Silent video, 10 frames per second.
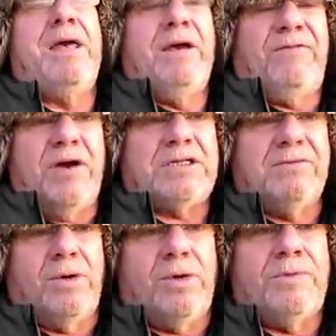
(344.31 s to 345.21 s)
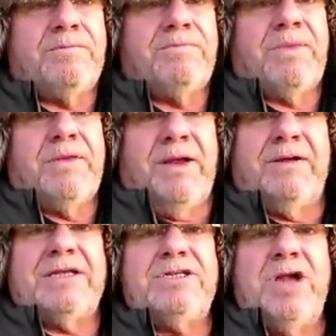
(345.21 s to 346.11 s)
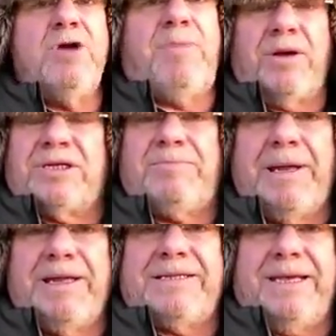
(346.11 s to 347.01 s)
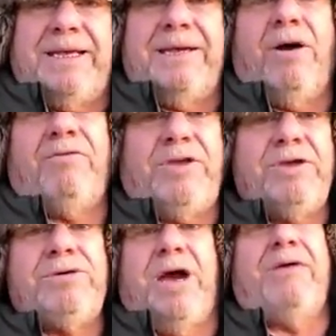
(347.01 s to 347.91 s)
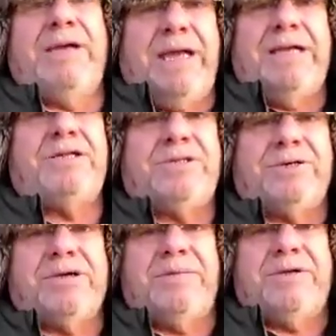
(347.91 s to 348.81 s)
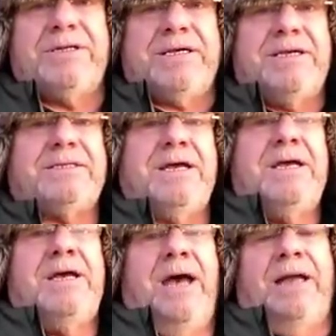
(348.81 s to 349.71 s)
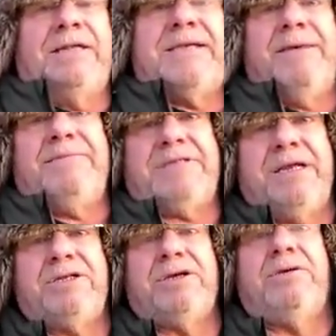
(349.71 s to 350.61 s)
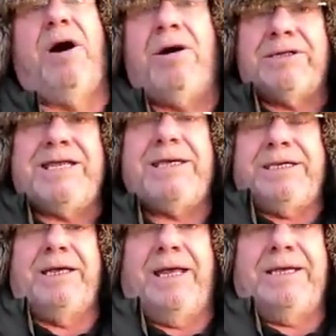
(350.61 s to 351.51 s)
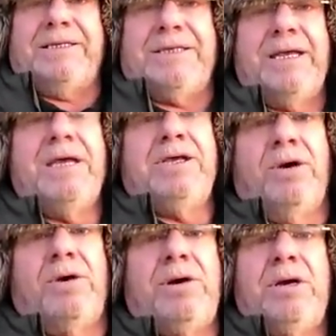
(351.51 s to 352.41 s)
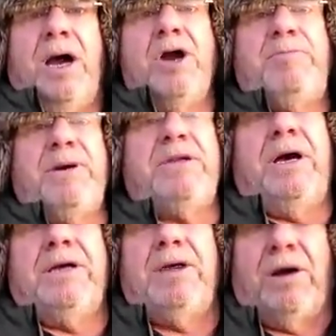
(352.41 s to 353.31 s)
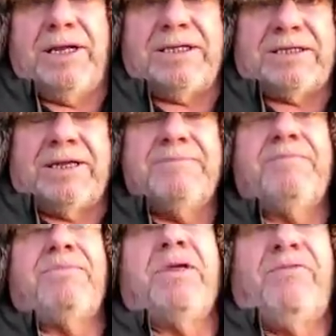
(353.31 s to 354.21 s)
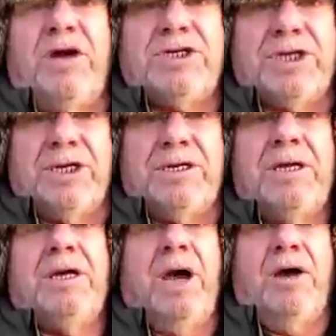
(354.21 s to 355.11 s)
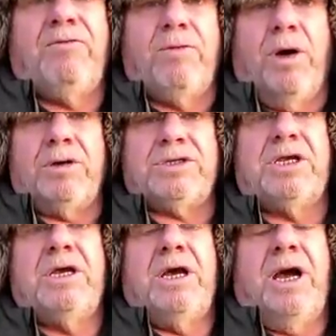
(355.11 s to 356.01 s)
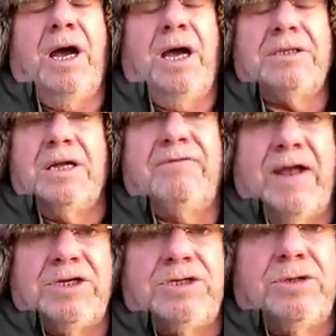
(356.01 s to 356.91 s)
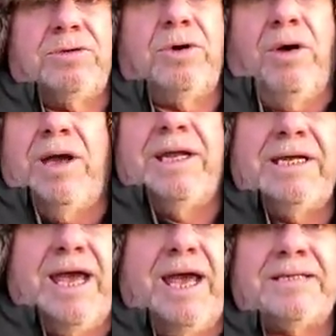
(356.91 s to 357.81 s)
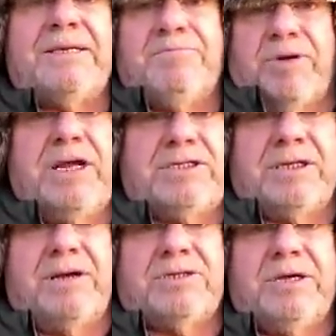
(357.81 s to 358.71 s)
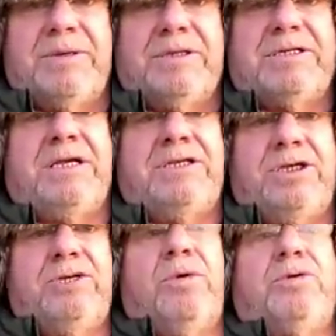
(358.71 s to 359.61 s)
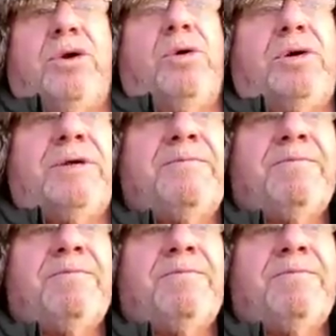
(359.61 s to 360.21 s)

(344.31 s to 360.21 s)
first of all, there is no possibility of you going into communities and attempting to articulate your open and honest version of what unconventional oil and gas brings to those communities. You will talk